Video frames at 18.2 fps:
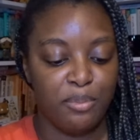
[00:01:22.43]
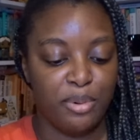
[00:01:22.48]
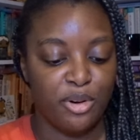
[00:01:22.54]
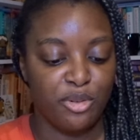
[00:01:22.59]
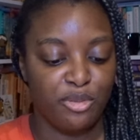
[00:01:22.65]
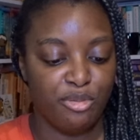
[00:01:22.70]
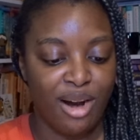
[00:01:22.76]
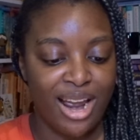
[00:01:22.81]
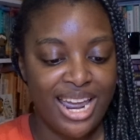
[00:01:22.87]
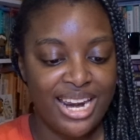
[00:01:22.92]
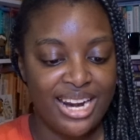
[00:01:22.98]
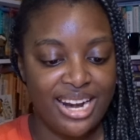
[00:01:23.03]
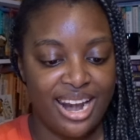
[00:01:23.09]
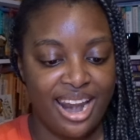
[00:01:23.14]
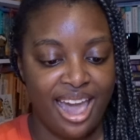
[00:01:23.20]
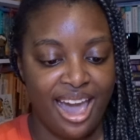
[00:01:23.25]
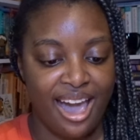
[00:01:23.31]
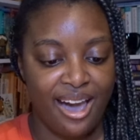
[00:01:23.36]
but right
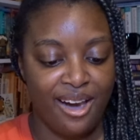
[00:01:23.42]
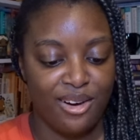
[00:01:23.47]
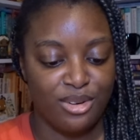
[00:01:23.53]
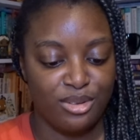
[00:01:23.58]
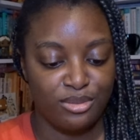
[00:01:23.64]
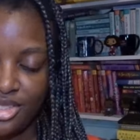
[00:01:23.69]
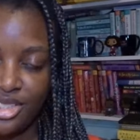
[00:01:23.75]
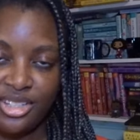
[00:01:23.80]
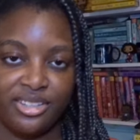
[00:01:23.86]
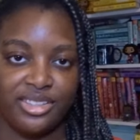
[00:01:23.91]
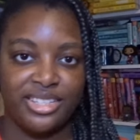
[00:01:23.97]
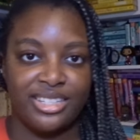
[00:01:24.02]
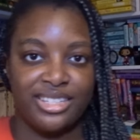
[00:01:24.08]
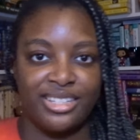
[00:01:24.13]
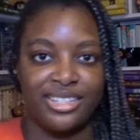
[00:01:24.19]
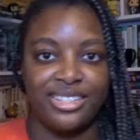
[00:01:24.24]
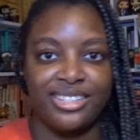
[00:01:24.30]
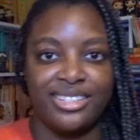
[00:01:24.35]
now, so
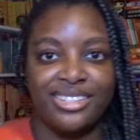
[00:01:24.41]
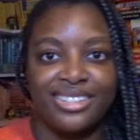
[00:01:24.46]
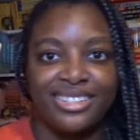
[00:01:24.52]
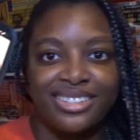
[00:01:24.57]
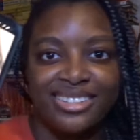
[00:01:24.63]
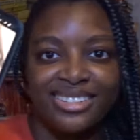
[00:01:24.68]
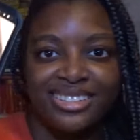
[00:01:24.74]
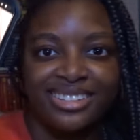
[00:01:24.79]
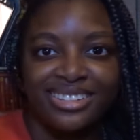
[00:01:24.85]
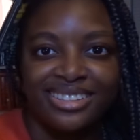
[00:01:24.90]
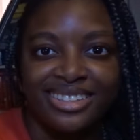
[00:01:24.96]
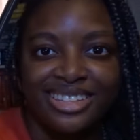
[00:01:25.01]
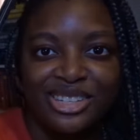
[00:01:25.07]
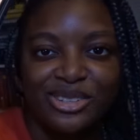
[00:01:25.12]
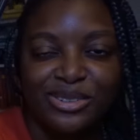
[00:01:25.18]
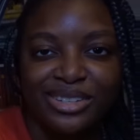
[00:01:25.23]
this is This